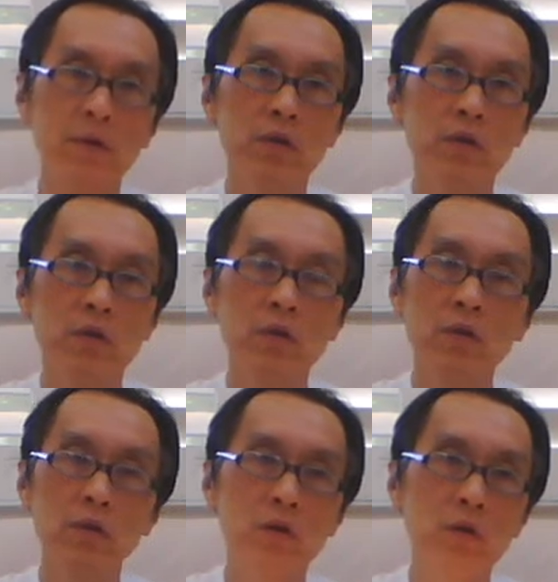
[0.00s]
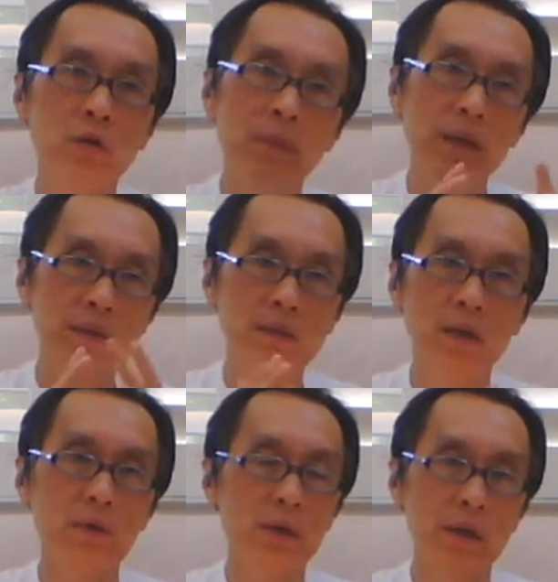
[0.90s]
You don't go mess
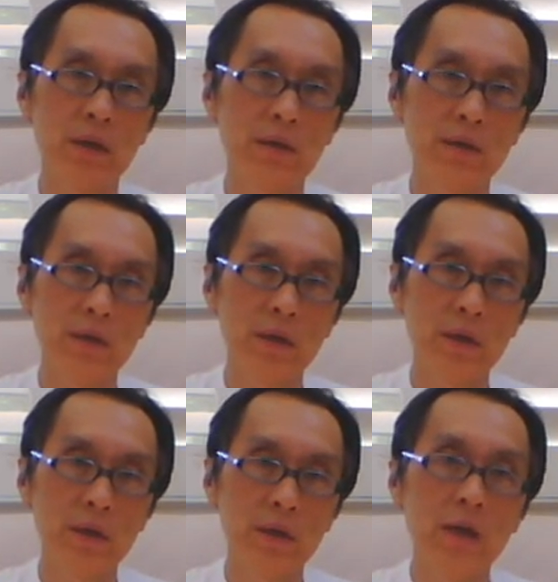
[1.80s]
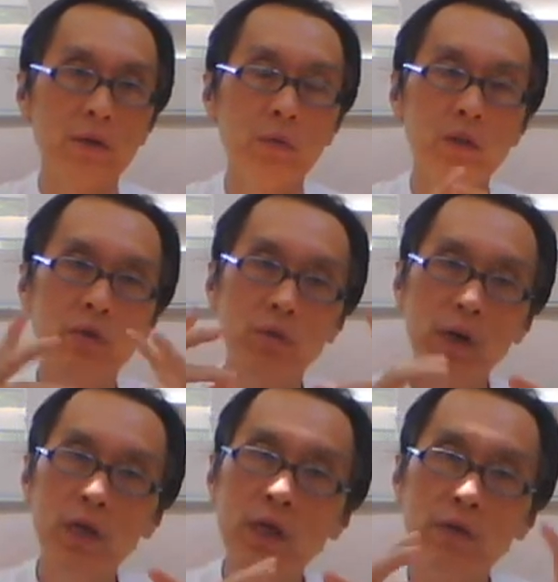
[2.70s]
around with it. Okay, which is
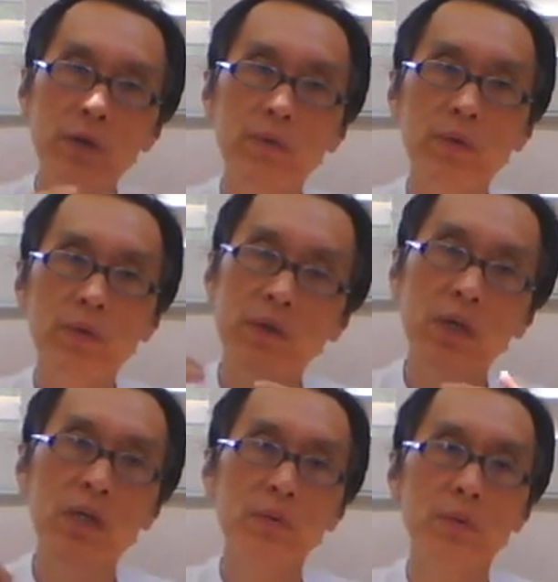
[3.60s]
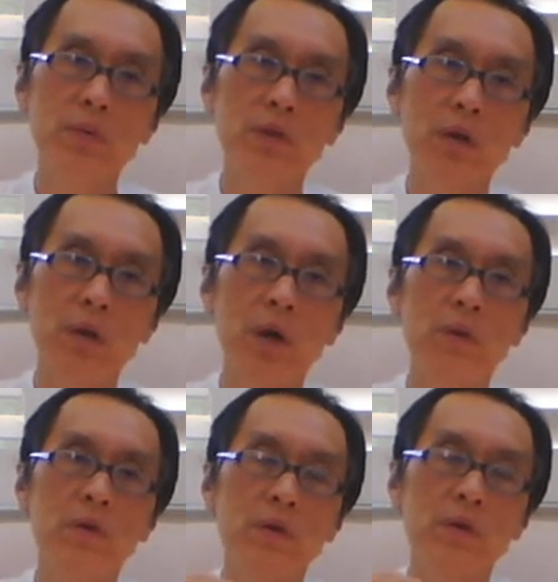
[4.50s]
very different from today's people say, oh, I
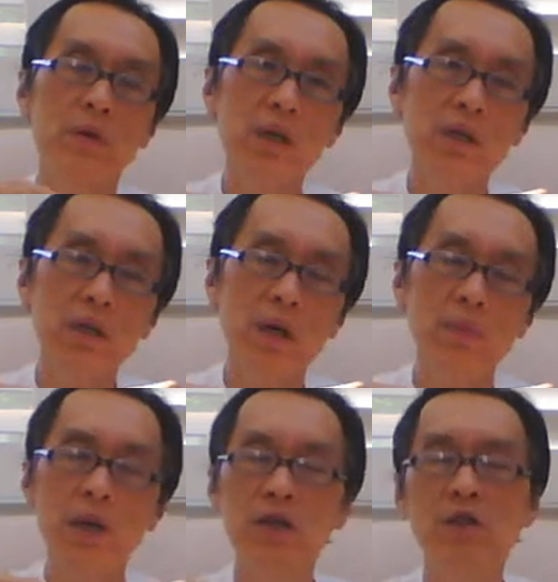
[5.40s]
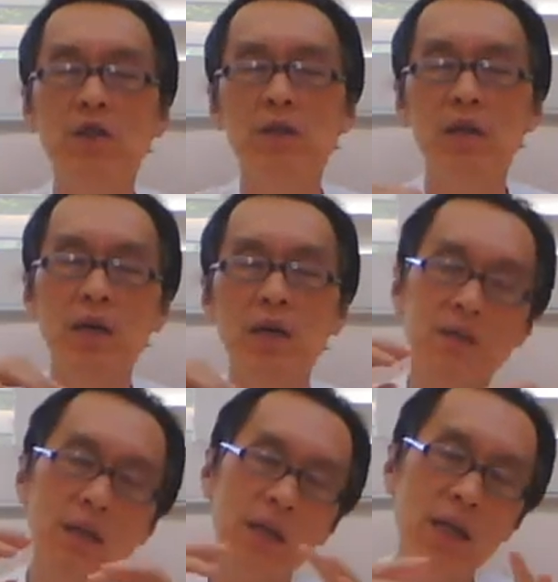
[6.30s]
want a thing. Imagine there's
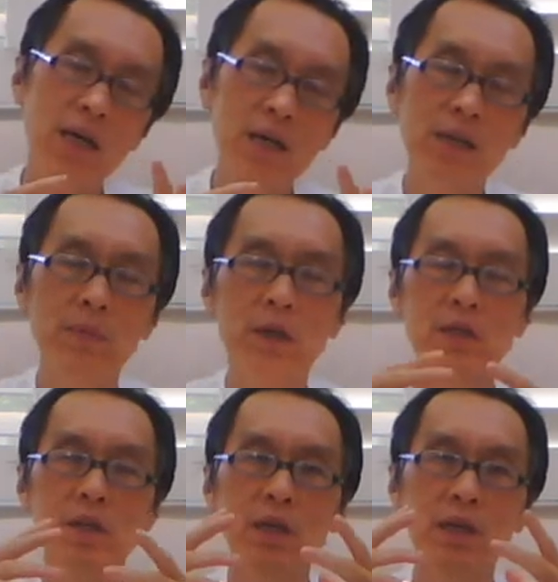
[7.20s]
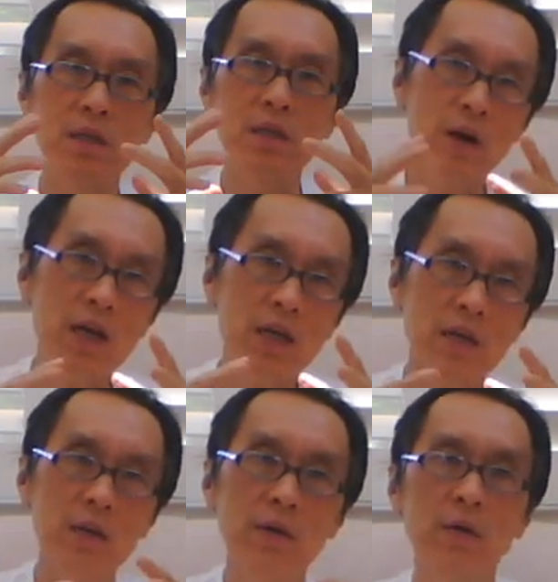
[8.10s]
a light. Imagine there's a
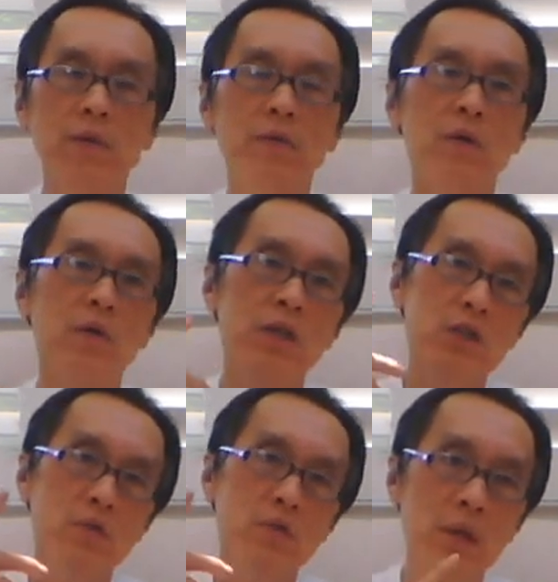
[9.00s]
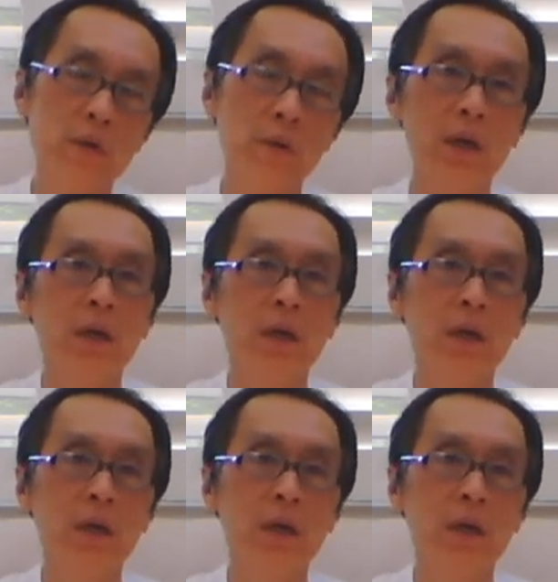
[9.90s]
fire. Flow this way, that way.